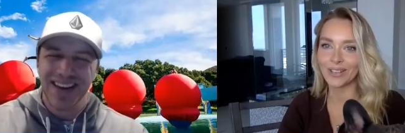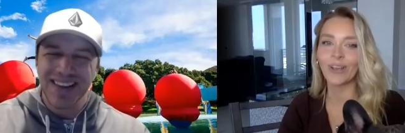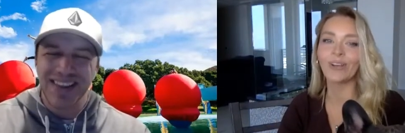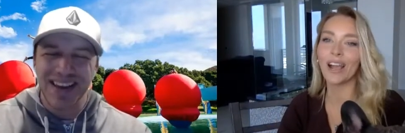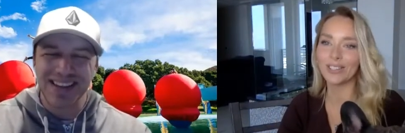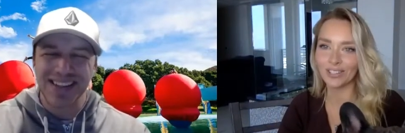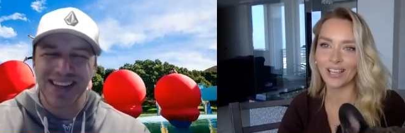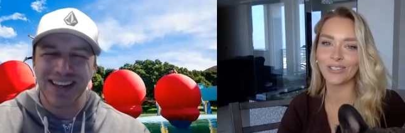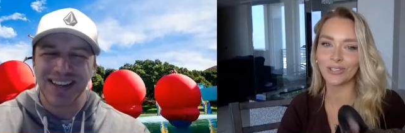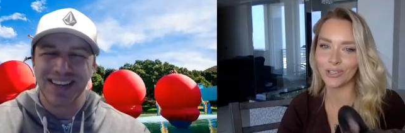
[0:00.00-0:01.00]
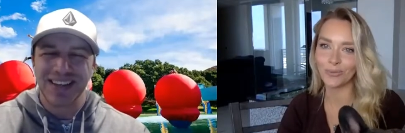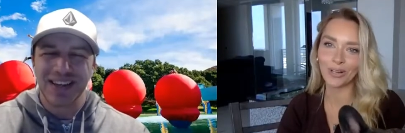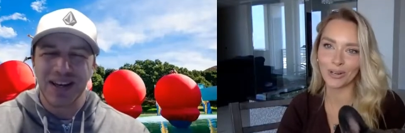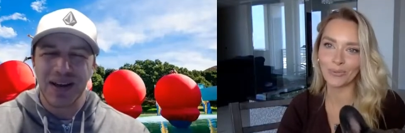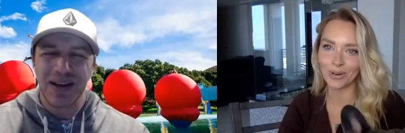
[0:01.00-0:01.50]
Speaker 1: congratulations
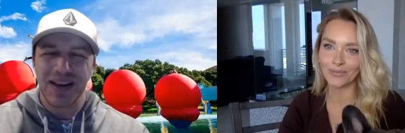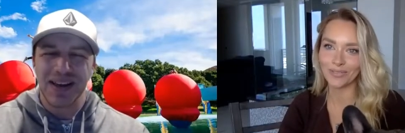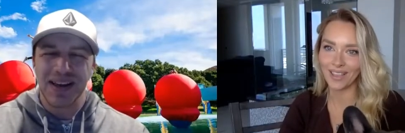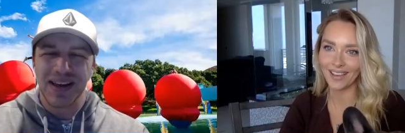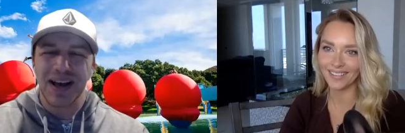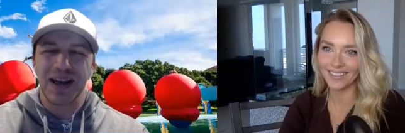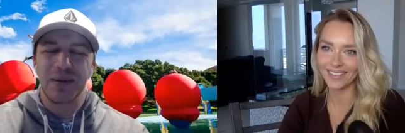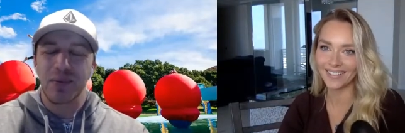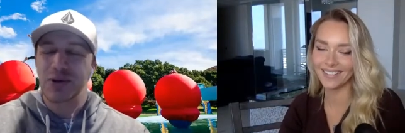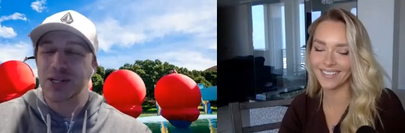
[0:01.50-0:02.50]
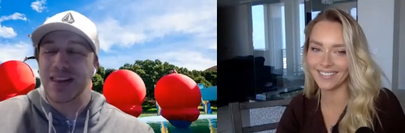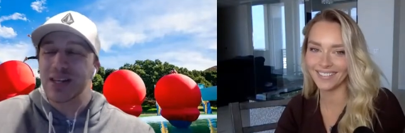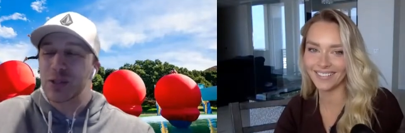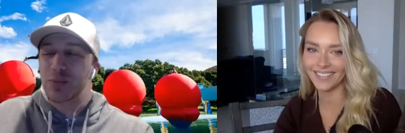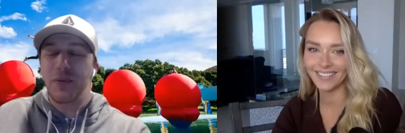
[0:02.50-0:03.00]
I appreciate it.
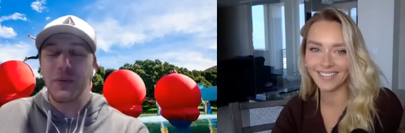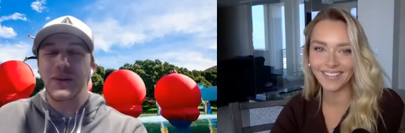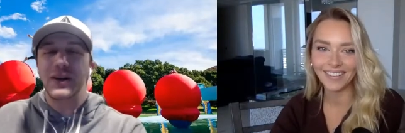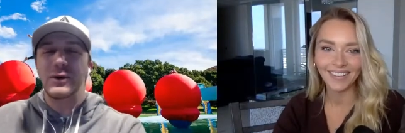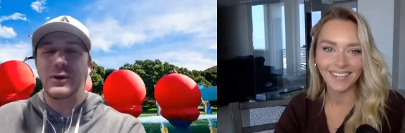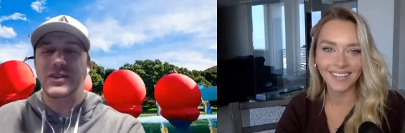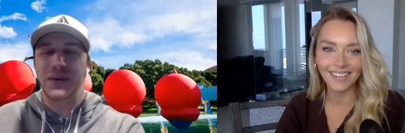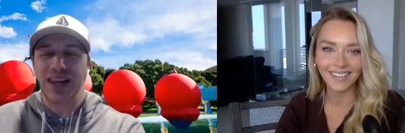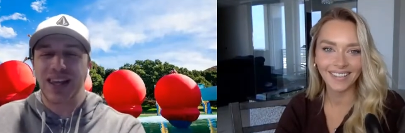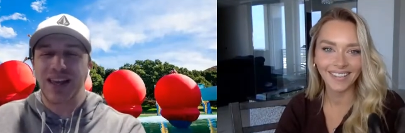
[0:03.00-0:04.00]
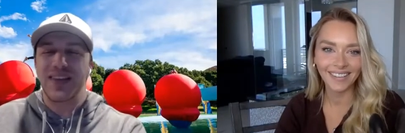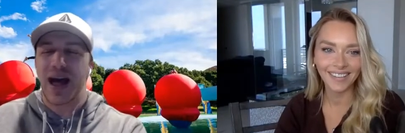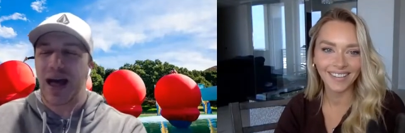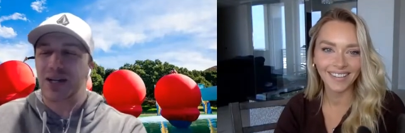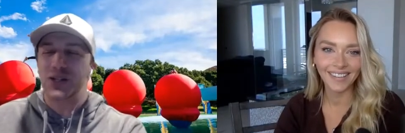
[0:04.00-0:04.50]
This is probably the closest I'm going to get to the
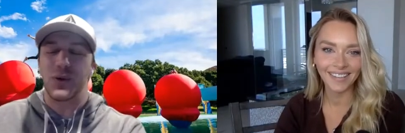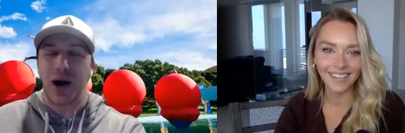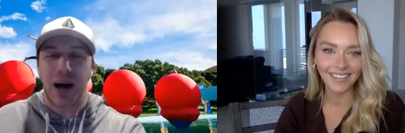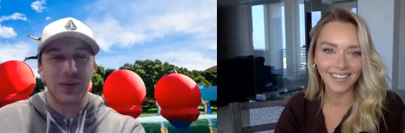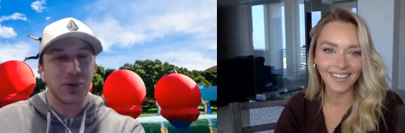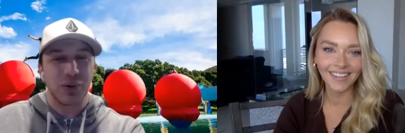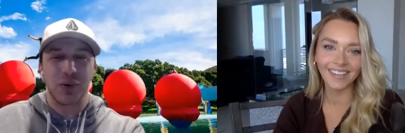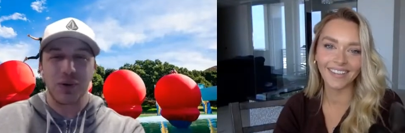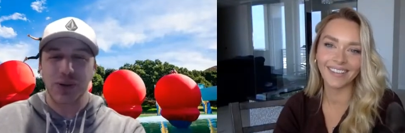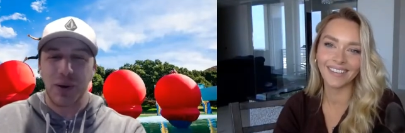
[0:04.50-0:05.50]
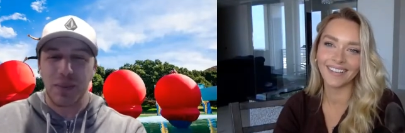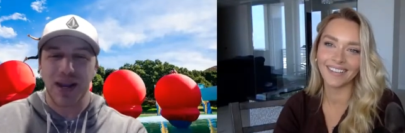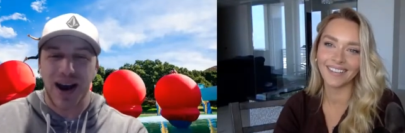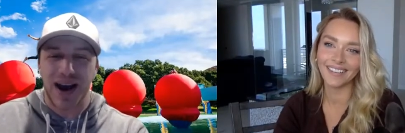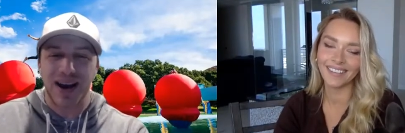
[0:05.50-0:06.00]
actual obstacle course without
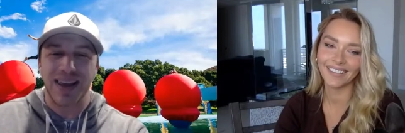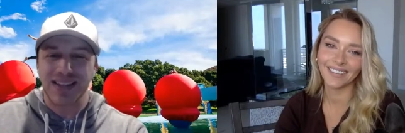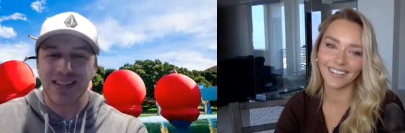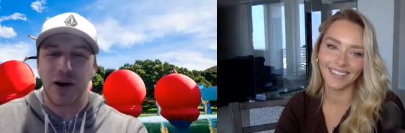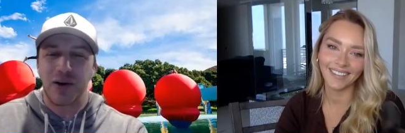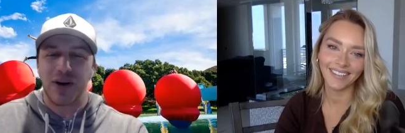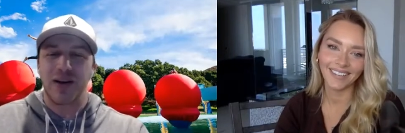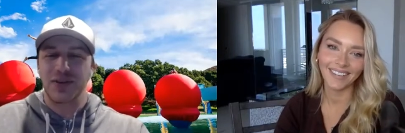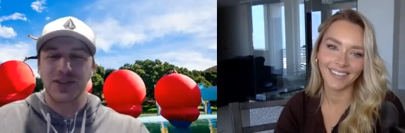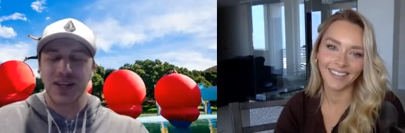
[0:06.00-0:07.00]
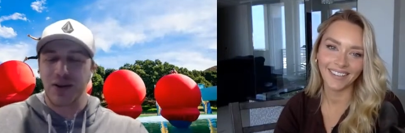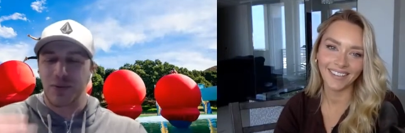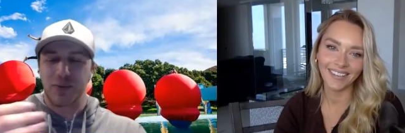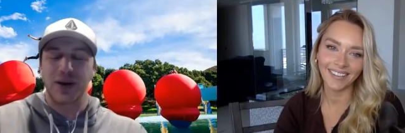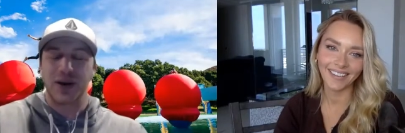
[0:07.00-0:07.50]
being on it itself. Obviously,
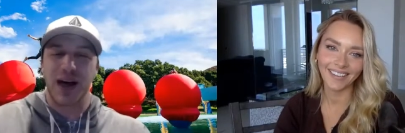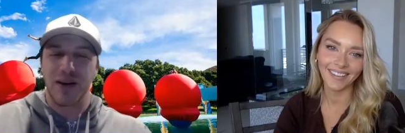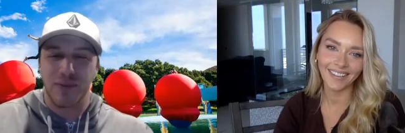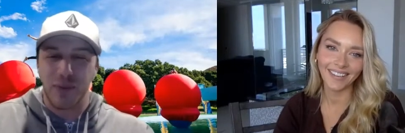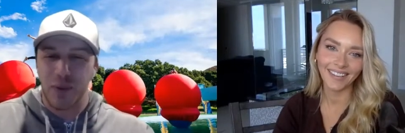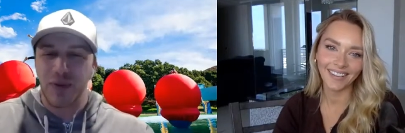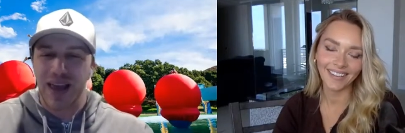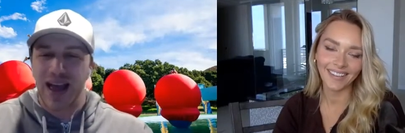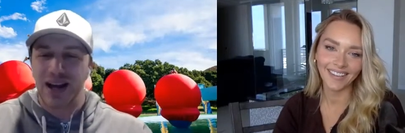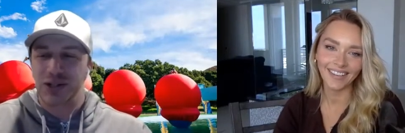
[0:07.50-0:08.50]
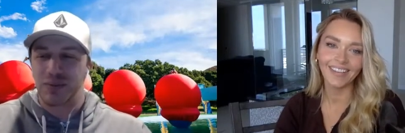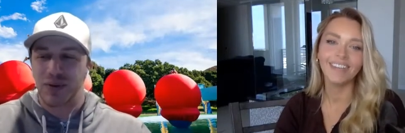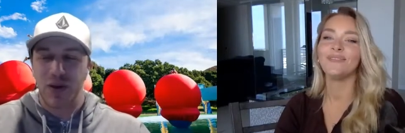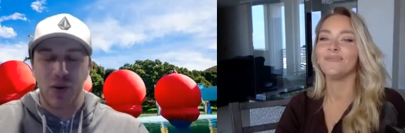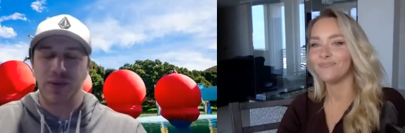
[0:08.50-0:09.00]
you're front and live for the action
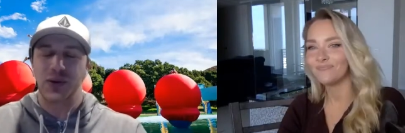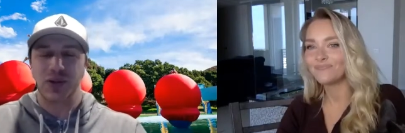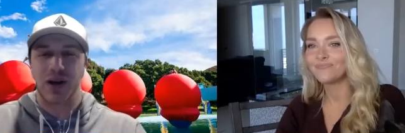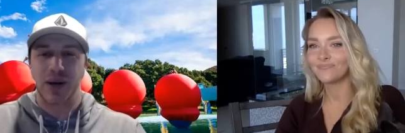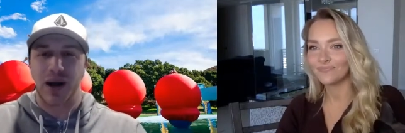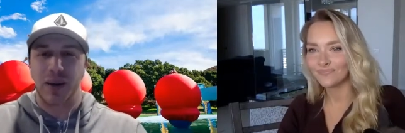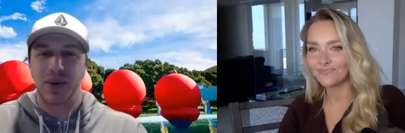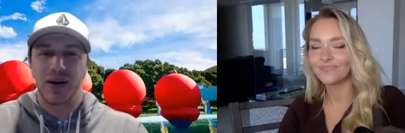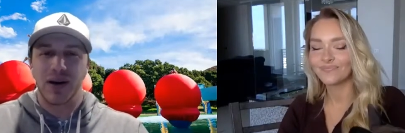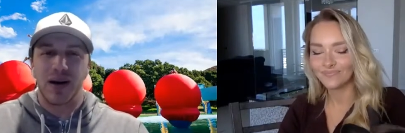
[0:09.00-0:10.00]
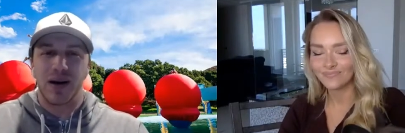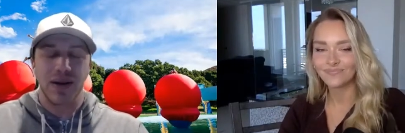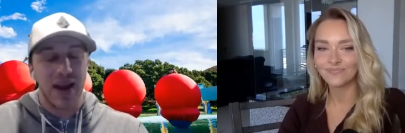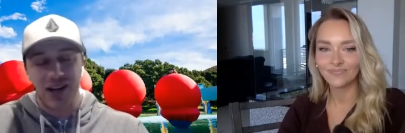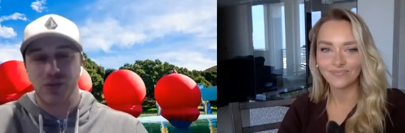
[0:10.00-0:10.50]
with new episodes coming up um,
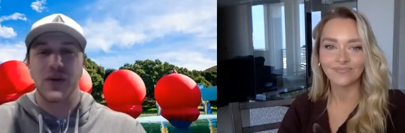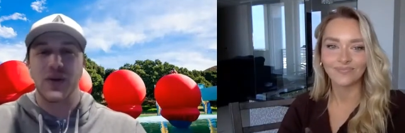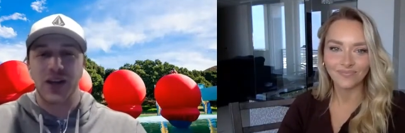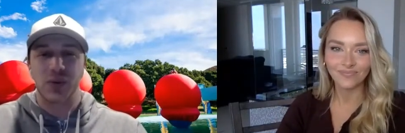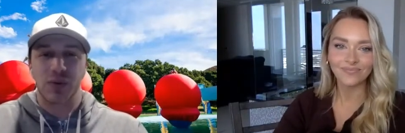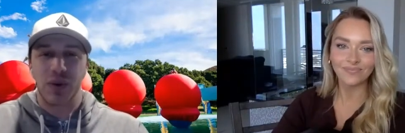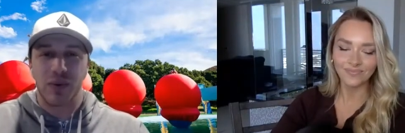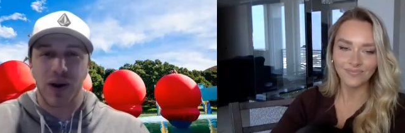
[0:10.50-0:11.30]
next month as we speak